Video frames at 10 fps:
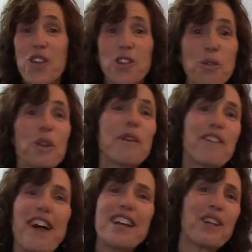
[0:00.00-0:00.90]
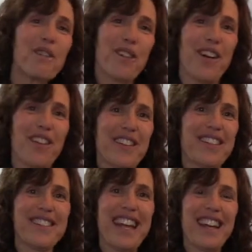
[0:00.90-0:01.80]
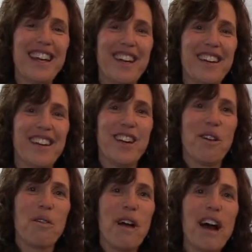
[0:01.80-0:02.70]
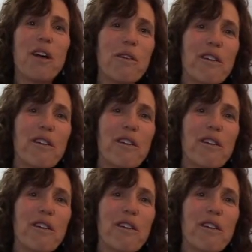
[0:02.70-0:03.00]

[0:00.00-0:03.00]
So what are we finding with all this data? Well,